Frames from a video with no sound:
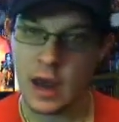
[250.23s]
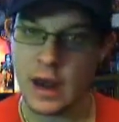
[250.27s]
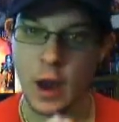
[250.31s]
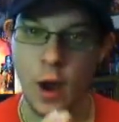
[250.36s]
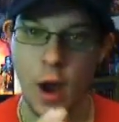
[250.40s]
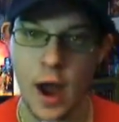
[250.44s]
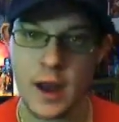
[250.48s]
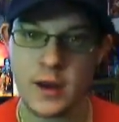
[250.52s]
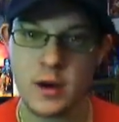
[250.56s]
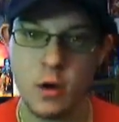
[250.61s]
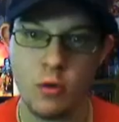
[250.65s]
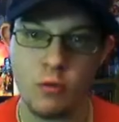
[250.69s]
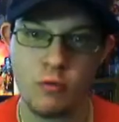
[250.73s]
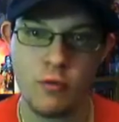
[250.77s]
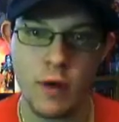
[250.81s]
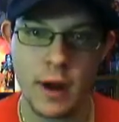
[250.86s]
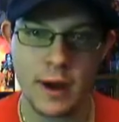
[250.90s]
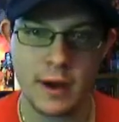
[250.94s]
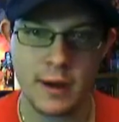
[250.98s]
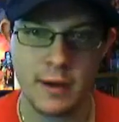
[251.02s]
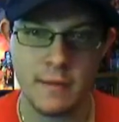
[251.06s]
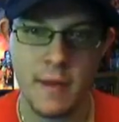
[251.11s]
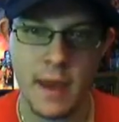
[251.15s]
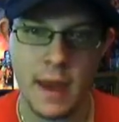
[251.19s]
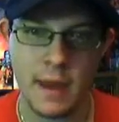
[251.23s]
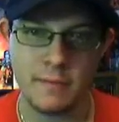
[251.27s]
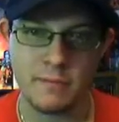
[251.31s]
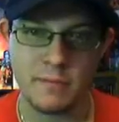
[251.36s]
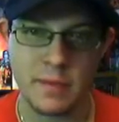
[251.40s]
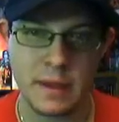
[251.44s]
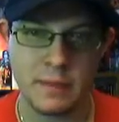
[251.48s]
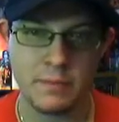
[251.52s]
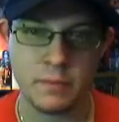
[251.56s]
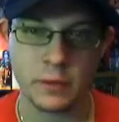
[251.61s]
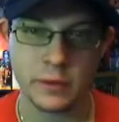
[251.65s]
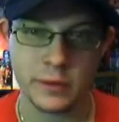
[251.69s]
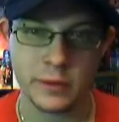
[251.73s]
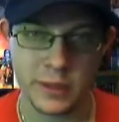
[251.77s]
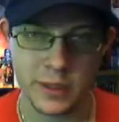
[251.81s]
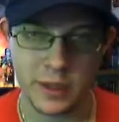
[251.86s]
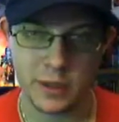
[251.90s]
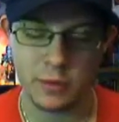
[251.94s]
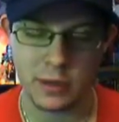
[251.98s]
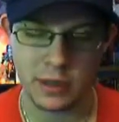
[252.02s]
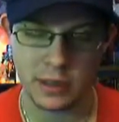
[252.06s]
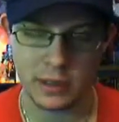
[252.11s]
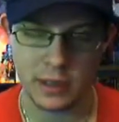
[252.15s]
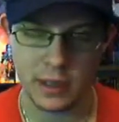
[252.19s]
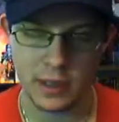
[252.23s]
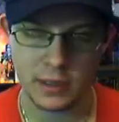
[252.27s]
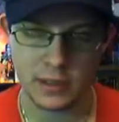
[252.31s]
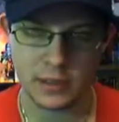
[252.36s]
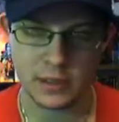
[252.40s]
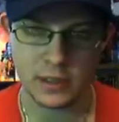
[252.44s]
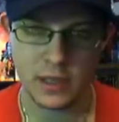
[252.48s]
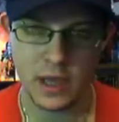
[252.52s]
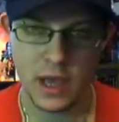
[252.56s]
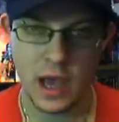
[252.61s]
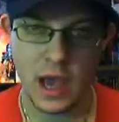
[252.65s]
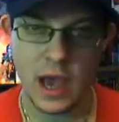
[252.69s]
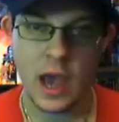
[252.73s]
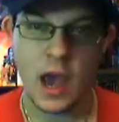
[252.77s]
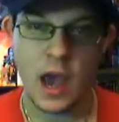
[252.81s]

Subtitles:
Now, I don't recommend people doing this.